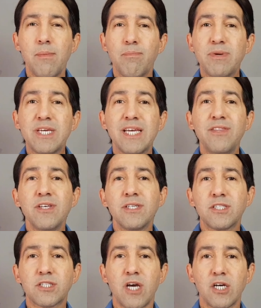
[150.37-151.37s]
Begin the
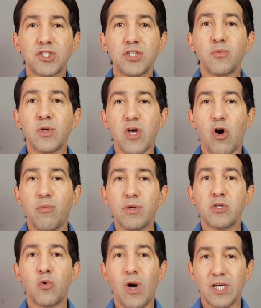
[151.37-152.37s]
discussion with
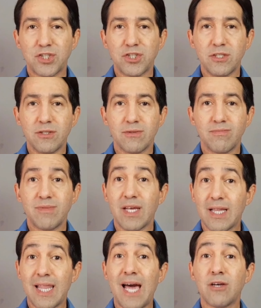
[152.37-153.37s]
open questions that
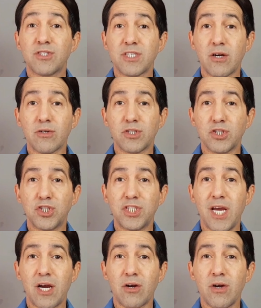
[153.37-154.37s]
allow Sarah to
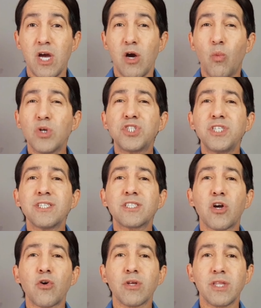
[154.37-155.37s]
share what she is
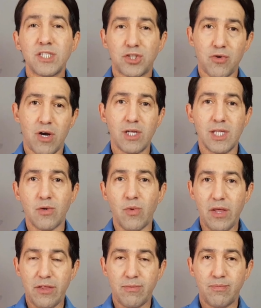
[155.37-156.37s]
currently struggling
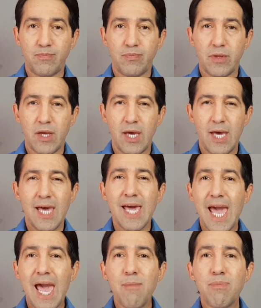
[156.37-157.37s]
with.
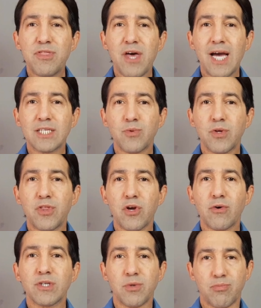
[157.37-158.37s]
Empathize with
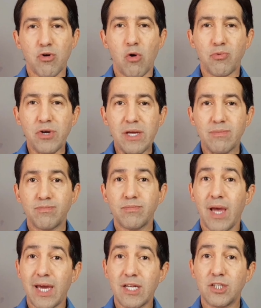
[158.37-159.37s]
her as appropriate
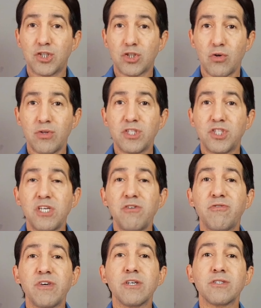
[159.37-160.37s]
and ensure that she
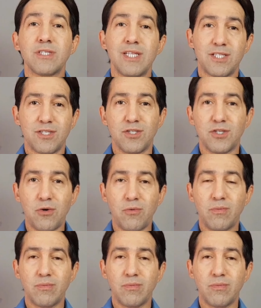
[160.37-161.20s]
feels listened to.